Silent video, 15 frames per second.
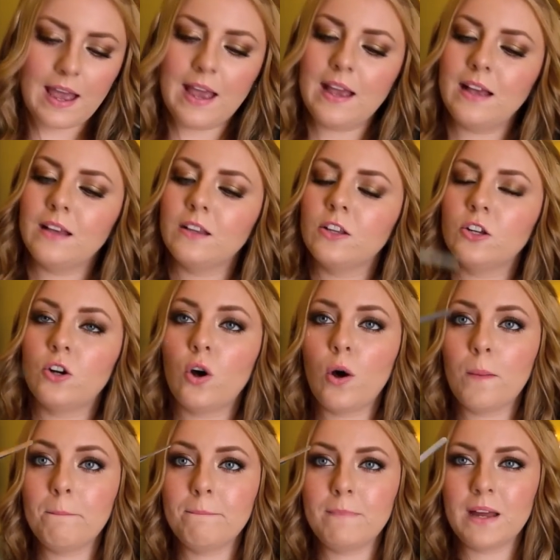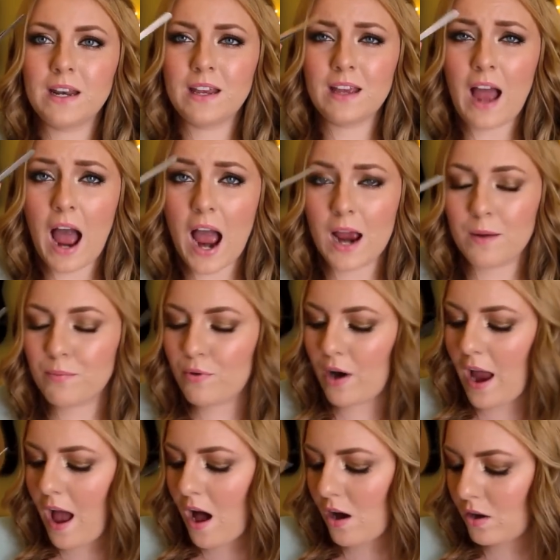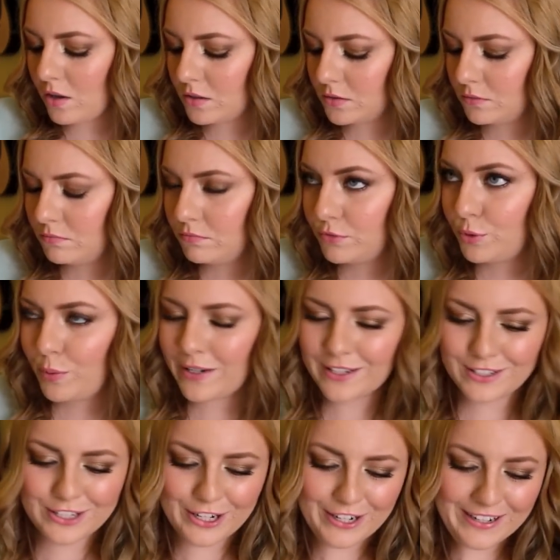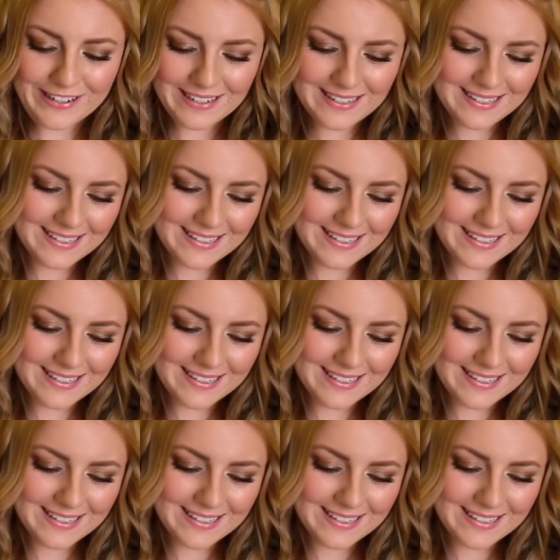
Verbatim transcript: A little mini eyebrow tweezer.